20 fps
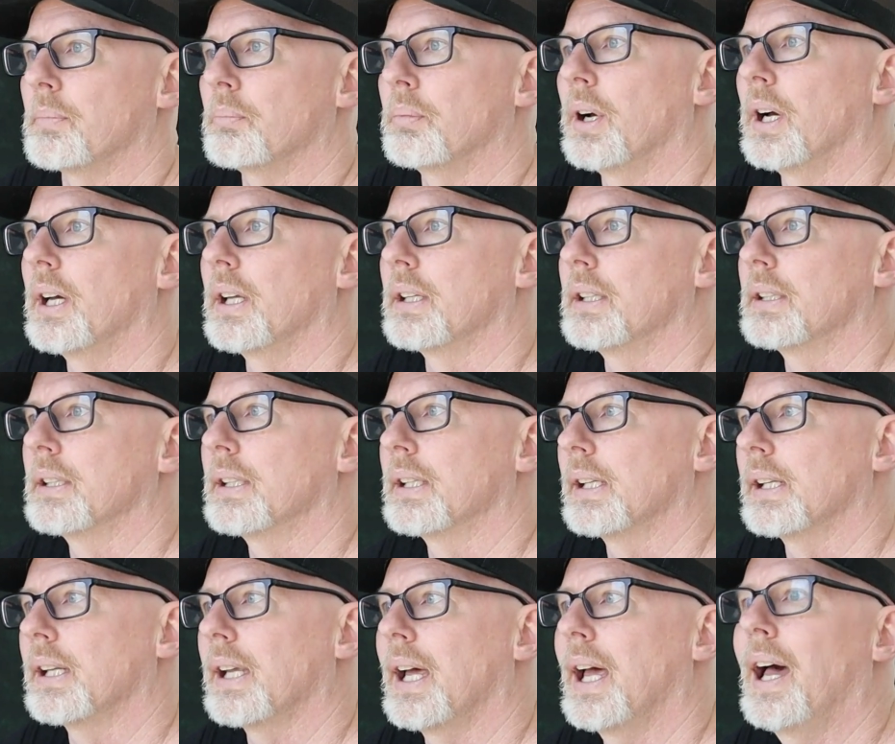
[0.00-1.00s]
But
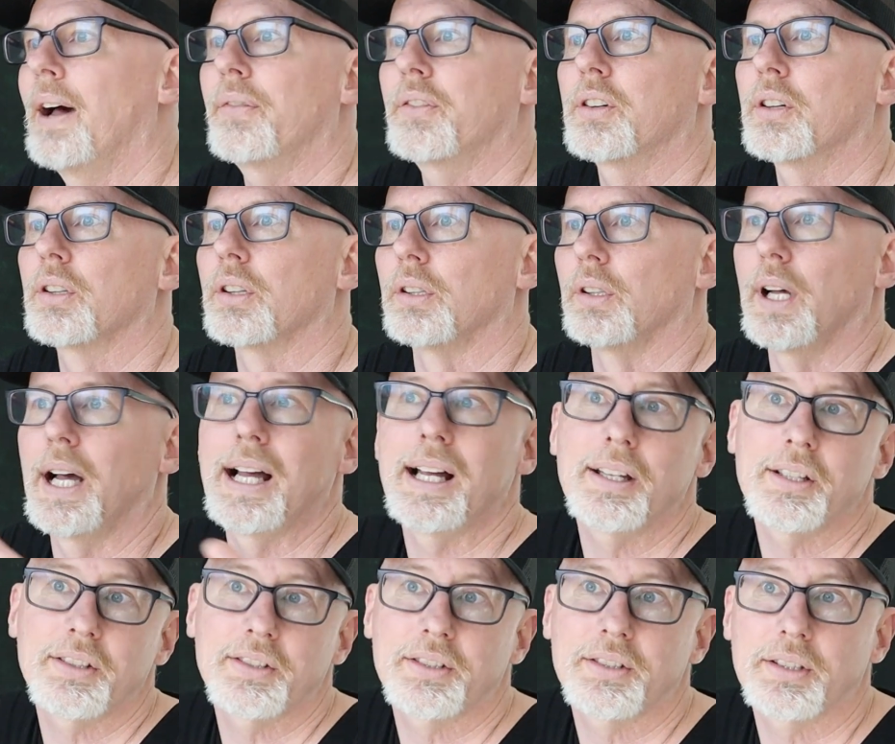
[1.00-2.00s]
after the
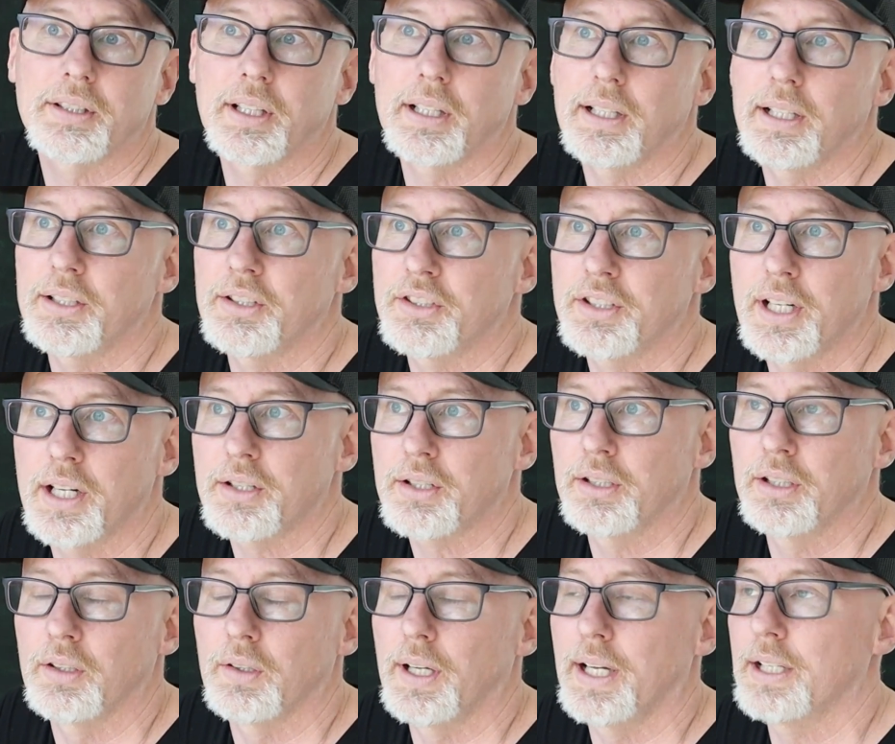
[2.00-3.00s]
last
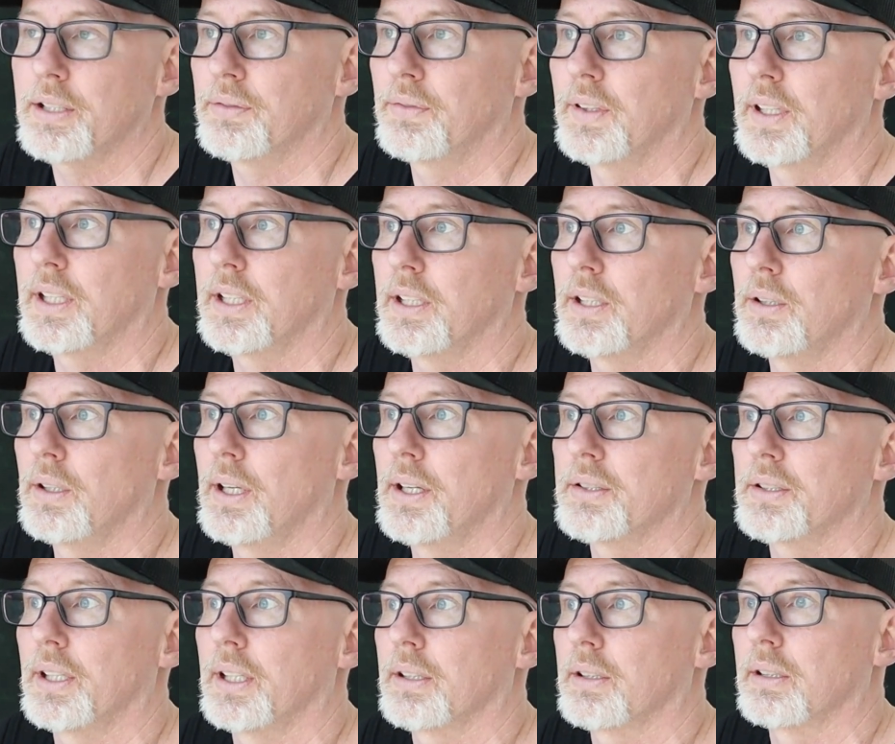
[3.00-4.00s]
session, the last video, I
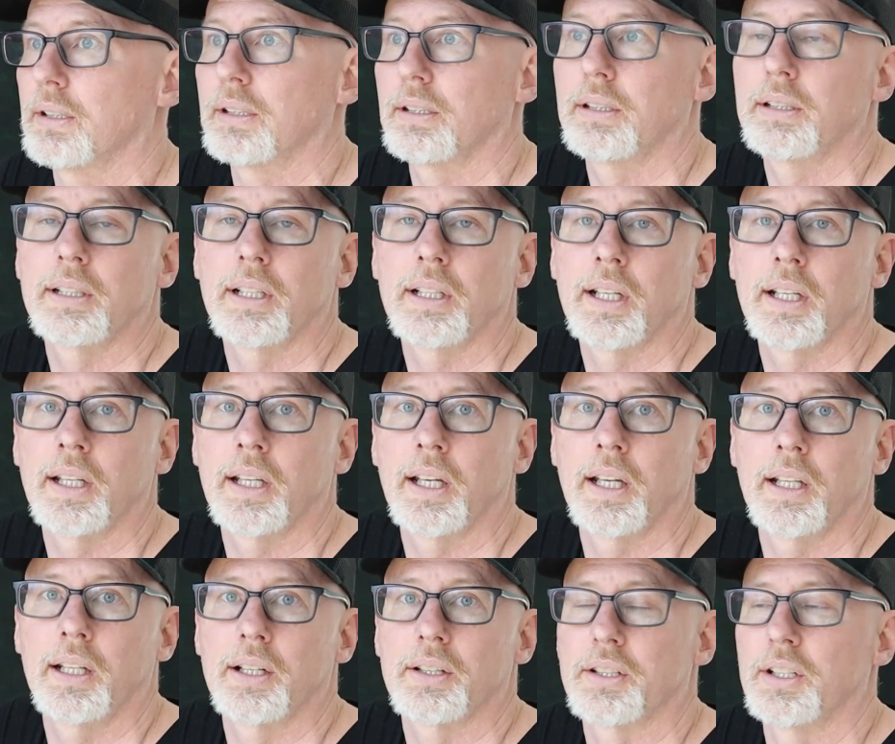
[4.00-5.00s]
was like,
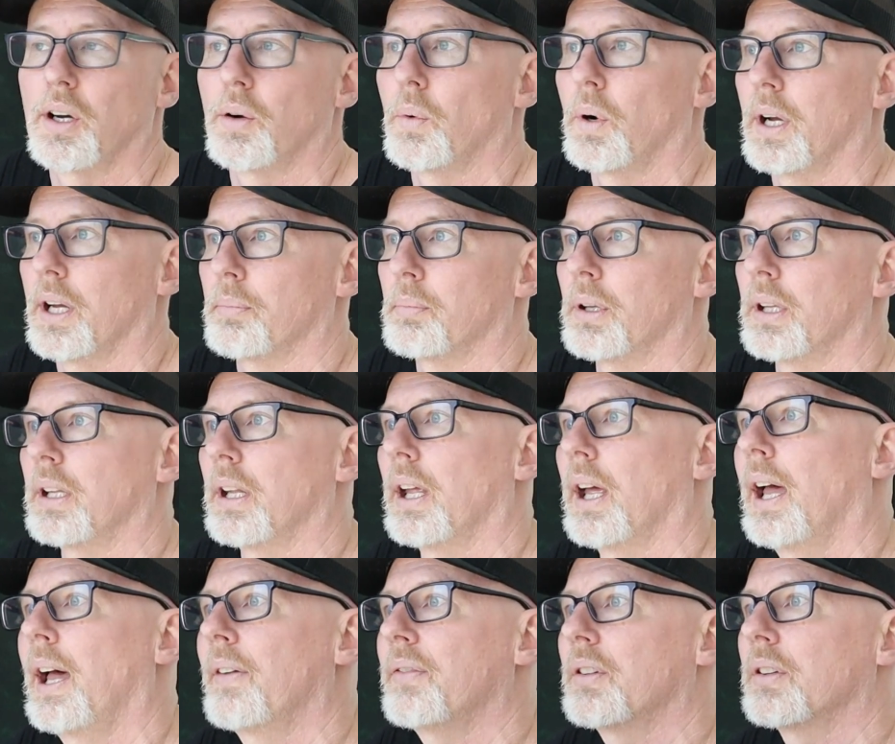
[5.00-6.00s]
nah, there's no way. But
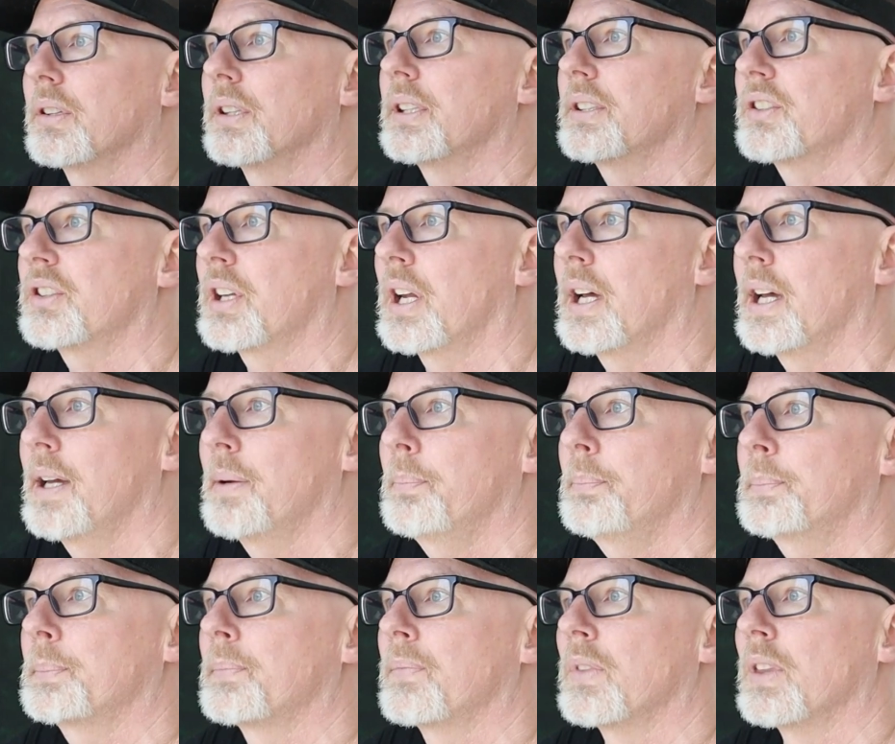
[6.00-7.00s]
after this
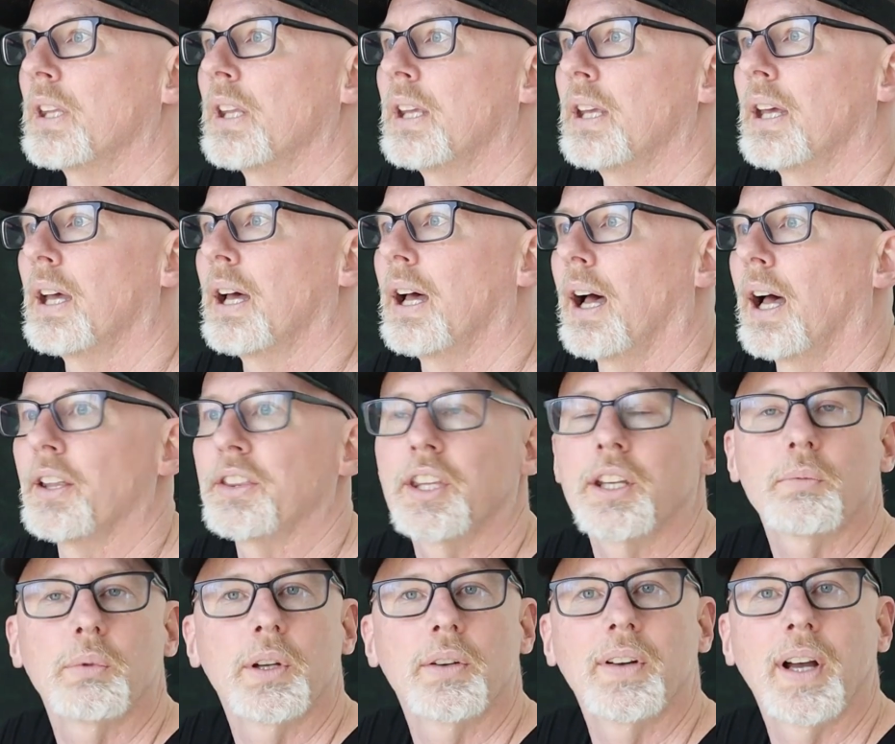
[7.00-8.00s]
time, I
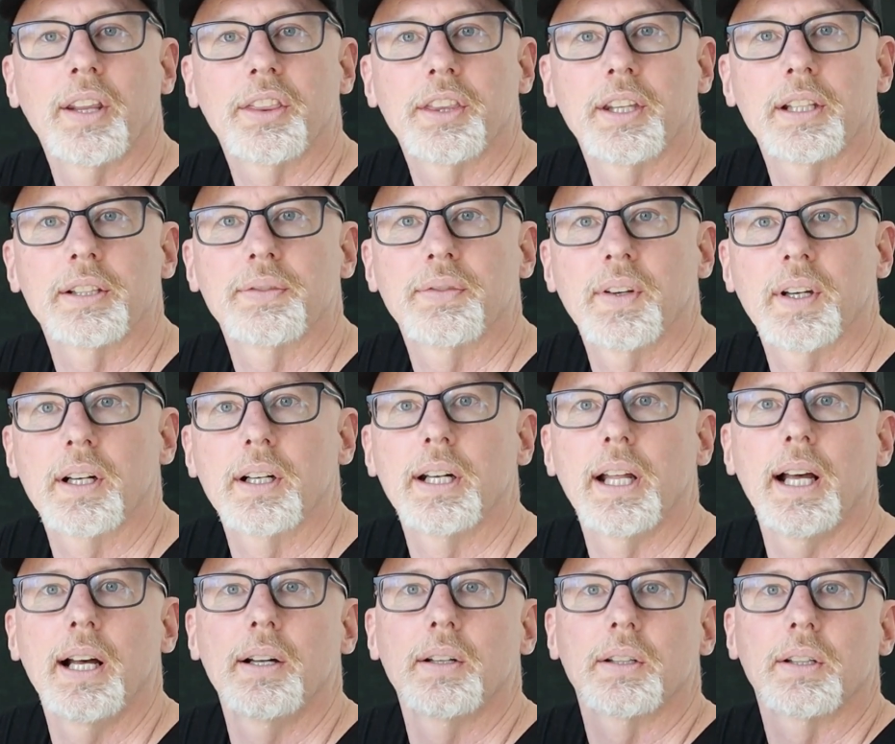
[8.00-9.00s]
think we've got things figured
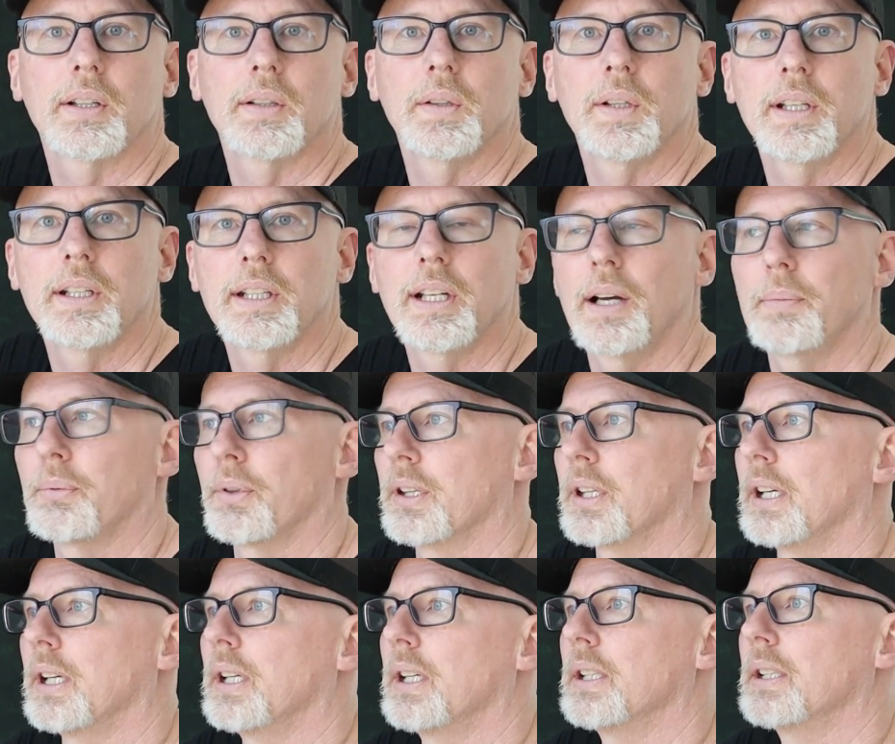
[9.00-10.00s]
out, cleaned up the
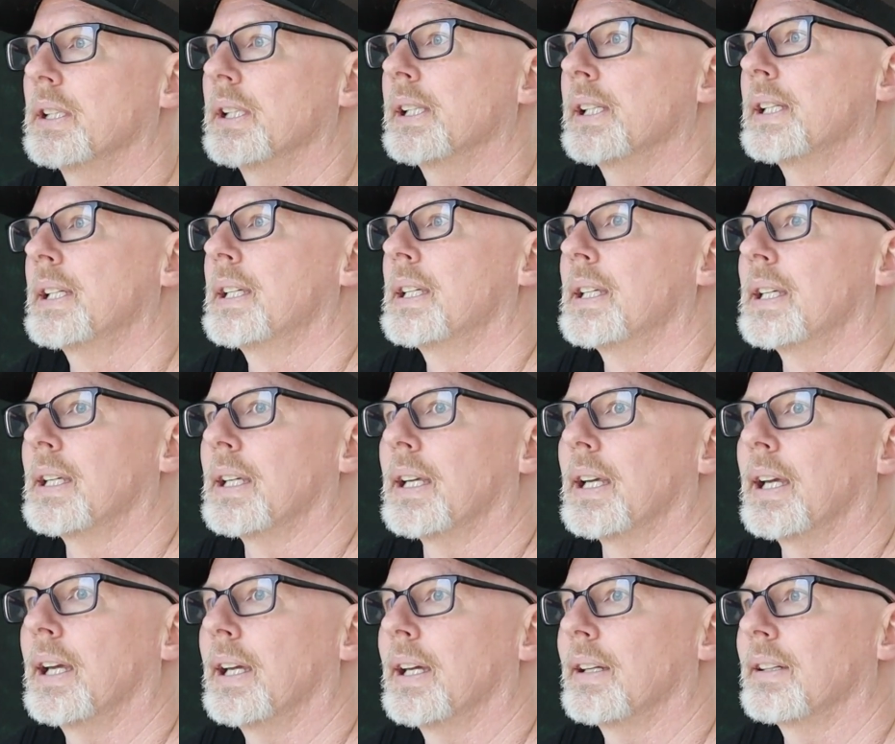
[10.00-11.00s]
gun,
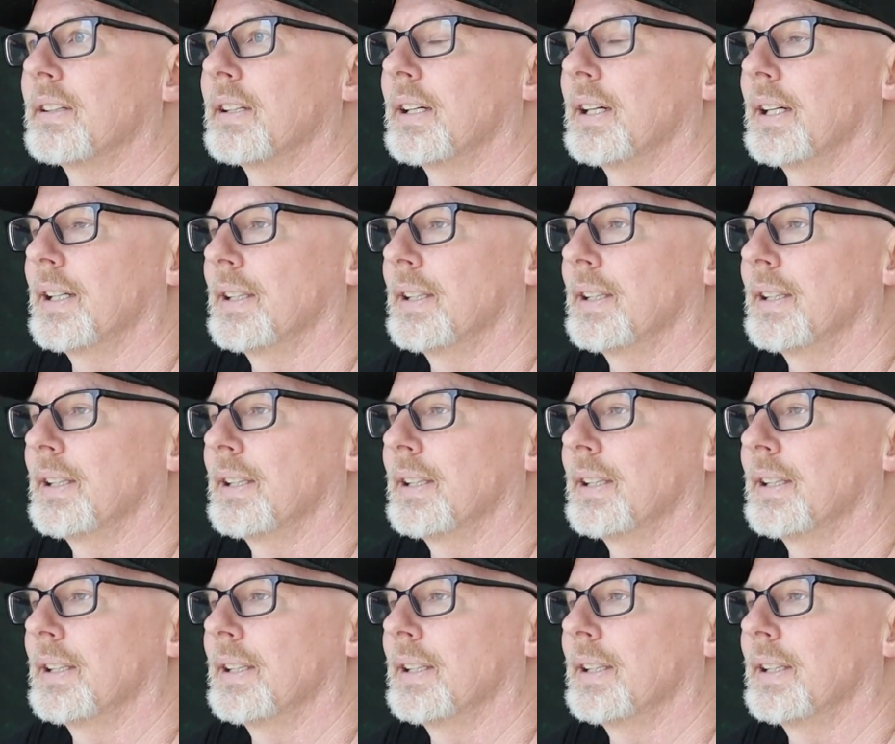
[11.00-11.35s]
and